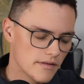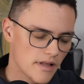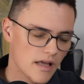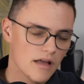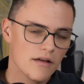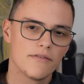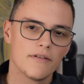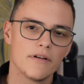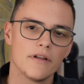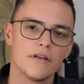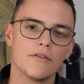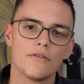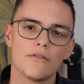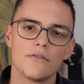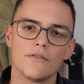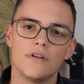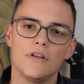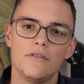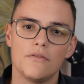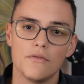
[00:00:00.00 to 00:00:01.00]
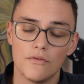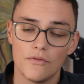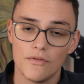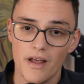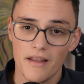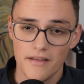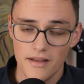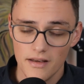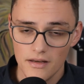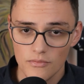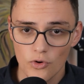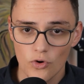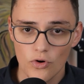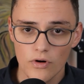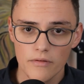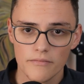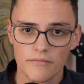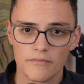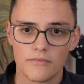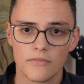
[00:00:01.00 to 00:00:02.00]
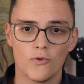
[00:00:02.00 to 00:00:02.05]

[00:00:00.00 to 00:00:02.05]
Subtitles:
Thankfully, you don't need to do that anymore.